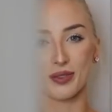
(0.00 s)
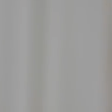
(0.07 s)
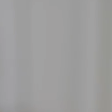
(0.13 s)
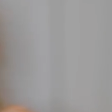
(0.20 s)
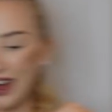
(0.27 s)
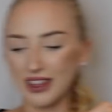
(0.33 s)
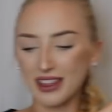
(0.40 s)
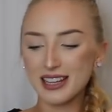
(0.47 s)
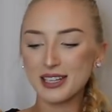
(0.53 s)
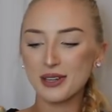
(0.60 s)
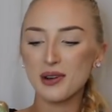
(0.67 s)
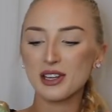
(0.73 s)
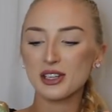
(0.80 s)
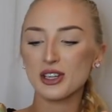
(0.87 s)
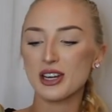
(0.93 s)
Now, this
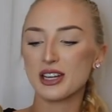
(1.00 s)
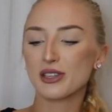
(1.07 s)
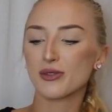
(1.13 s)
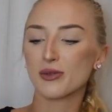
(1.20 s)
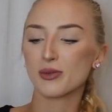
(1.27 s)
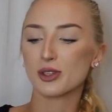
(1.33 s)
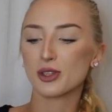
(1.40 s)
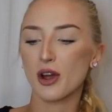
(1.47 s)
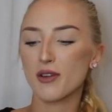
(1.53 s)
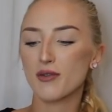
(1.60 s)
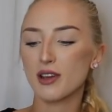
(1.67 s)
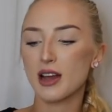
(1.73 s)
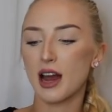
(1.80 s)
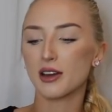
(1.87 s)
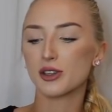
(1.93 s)
question is from
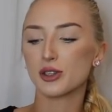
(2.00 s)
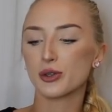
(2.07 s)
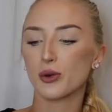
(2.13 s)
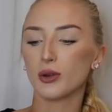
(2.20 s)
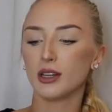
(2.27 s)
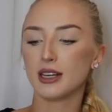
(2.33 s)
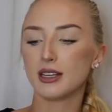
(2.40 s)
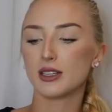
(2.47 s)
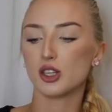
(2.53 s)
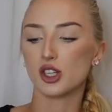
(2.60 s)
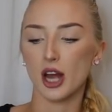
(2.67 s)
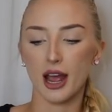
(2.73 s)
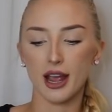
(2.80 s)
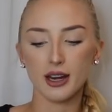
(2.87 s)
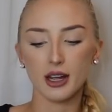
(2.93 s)
Sophie_Lisa
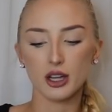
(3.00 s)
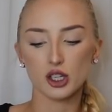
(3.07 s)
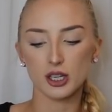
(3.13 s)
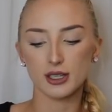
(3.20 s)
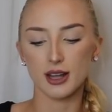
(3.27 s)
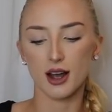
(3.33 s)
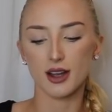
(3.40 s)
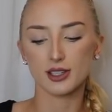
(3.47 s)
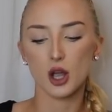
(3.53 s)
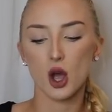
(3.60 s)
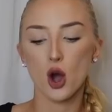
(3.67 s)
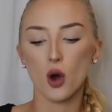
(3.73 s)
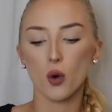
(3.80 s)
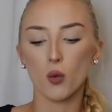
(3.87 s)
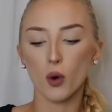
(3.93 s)
Jane, and she's
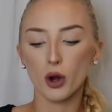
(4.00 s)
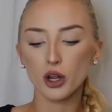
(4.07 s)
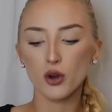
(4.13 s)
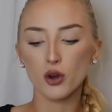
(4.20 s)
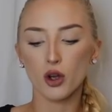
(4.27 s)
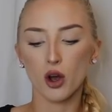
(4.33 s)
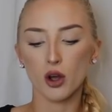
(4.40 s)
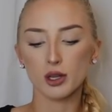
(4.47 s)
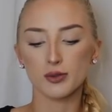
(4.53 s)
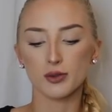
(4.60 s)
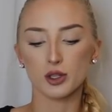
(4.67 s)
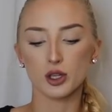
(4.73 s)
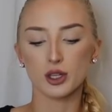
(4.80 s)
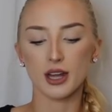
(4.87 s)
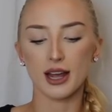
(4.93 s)
asked, what are your goals
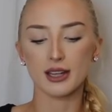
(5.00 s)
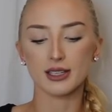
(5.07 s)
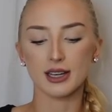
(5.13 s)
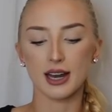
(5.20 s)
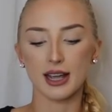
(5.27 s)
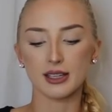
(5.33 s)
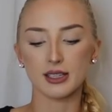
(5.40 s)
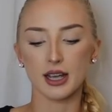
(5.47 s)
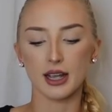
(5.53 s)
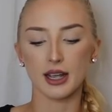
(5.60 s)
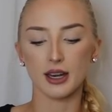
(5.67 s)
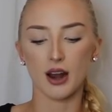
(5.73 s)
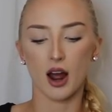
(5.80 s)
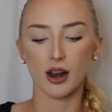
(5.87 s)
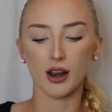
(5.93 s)
for
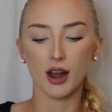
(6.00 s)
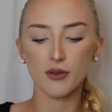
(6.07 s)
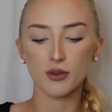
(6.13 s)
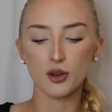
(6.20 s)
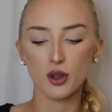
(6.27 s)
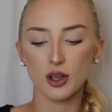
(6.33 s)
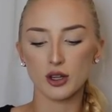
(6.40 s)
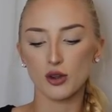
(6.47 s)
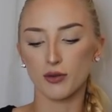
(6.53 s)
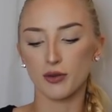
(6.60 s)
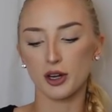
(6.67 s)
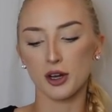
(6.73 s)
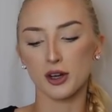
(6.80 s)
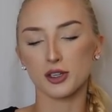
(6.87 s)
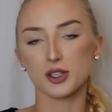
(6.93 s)
2018? I love you and your
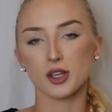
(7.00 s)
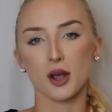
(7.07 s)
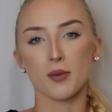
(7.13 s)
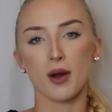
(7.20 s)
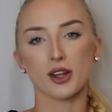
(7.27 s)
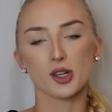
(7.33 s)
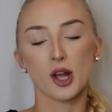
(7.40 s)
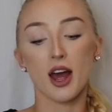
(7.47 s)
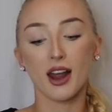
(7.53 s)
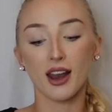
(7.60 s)
videos so much.